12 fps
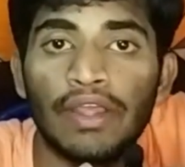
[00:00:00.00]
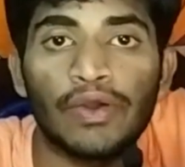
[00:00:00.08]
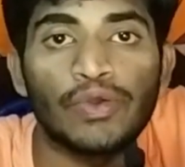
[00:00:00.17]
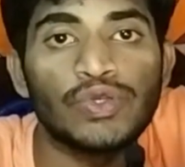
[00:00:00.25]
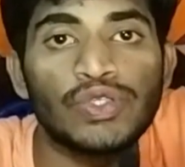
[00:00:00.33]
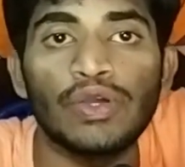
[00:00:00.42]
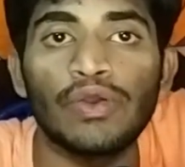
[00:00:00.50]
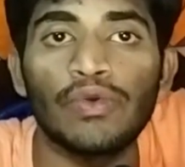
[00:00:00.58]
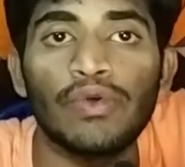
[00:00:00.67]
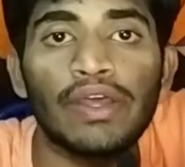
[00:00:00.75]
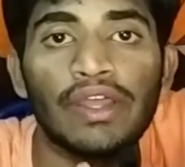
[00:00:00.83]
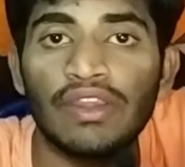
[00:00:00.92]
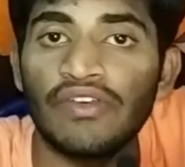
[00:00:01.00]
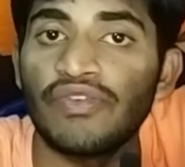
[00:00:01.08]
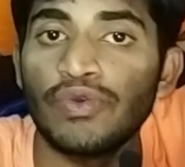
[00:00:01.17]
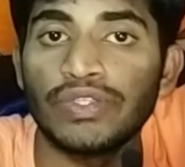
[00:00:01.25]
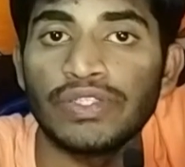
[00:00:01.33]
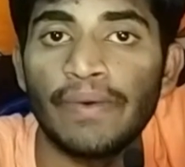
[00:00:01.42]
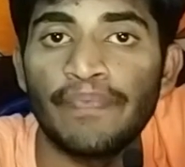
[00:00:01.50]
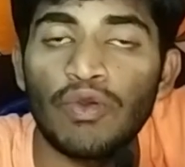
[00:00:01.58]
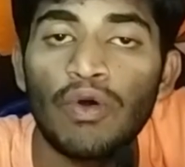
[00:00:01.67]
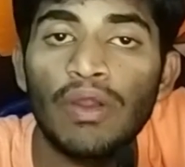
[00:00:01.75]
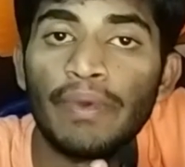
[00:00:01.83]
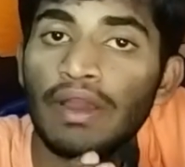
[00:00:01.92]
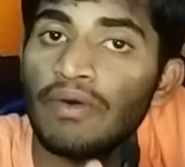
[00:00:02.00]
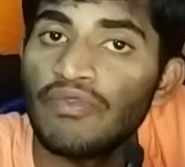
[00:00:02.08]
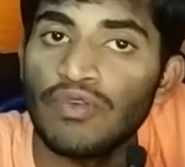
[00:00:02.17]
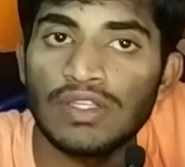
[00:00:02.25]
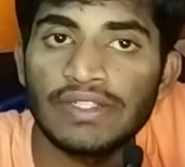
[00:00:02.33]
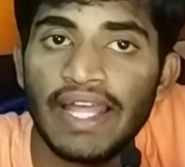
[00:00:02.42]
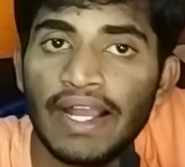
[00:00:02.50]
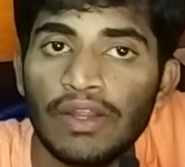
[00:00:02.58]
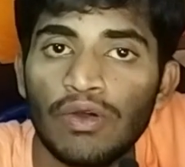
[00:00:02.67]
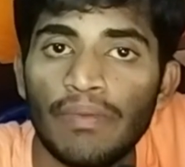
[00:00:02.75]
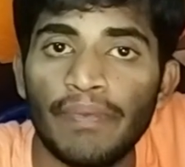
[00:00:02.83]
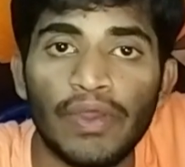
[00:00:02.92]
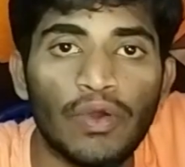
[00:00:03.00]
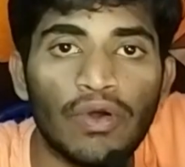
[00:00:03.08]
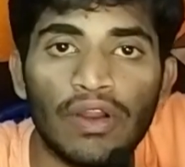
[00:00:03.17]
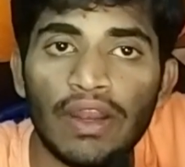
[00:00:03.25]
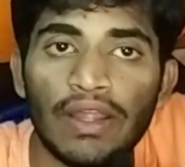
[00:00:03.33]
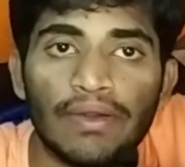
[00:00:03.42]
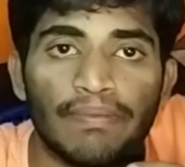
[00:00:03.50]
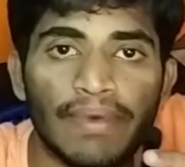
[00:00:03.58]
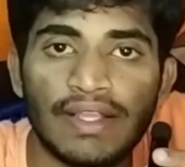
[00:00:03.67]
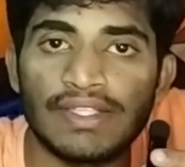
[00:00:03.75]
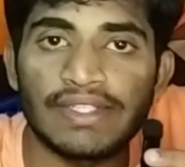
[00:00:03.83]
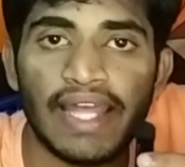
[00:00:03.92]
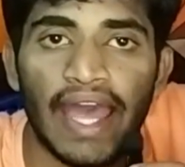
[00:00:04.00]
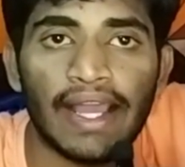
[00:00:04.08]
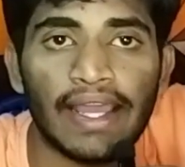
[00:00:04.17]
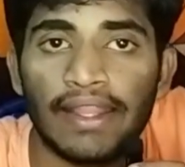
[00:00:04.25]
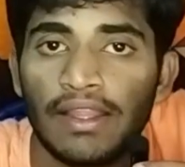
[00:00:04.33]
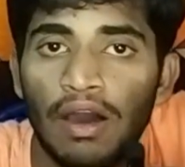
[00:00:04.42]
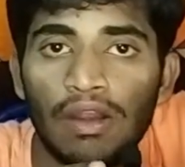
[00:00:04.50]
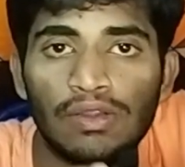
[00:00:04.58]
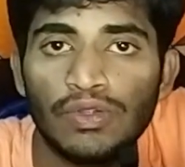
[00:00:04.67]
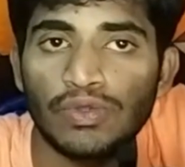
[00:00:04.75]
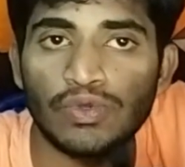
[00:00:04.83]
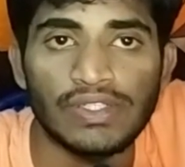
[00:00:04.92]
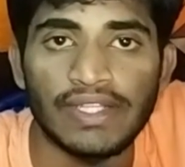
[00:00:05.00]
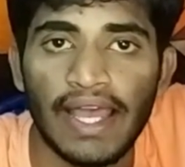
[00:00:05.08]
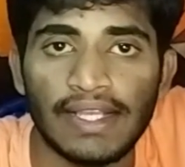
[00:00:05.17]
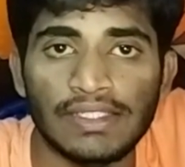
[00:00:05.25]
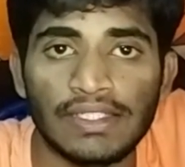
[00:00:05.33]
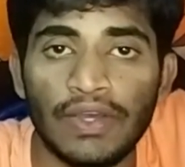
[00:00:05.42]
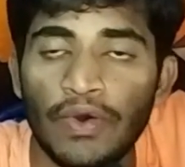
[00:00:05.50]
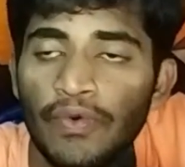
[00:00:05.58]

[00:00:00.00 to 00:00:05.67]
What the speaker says: a crucial role in the future. If you want to become full stack developer, you're going to learn one stack and all of the good stacks.